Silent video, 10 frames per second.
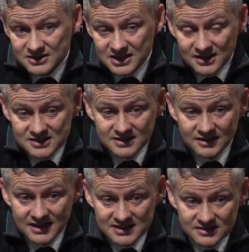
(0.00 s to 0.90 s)
Chelsea
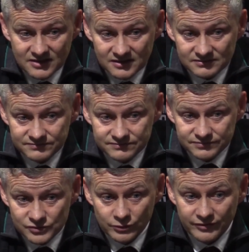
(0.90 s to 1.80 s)
and Leicester are
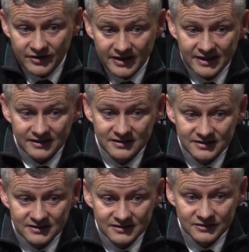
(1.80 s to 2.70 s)
too far ahead
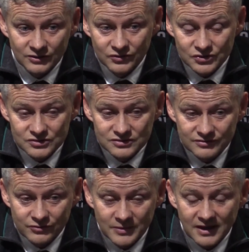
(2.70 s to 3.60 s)
of
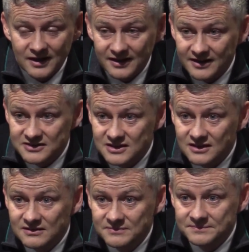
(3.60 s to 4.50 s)
us for my liking
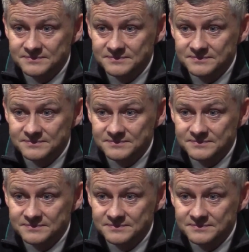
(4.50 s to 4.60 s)
still.